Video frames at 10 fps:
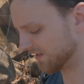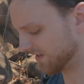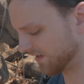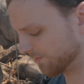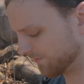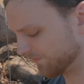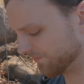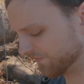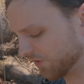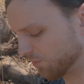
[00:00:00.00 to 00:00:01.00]

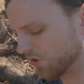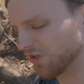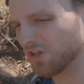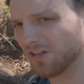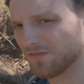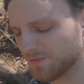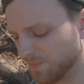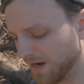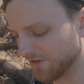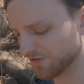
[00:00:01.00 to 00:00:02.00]
there were a lot of
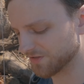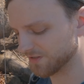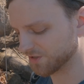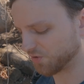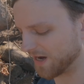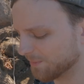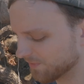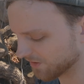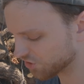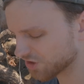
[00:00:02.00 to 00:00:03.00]
spiders
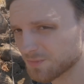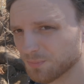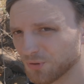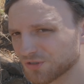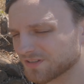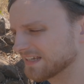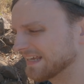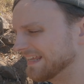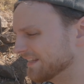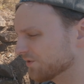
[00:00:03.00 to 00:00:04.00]
described and just put
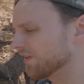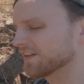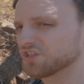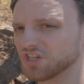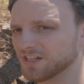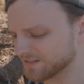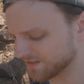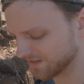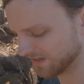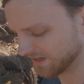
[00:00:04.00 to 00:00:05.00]
into that genus.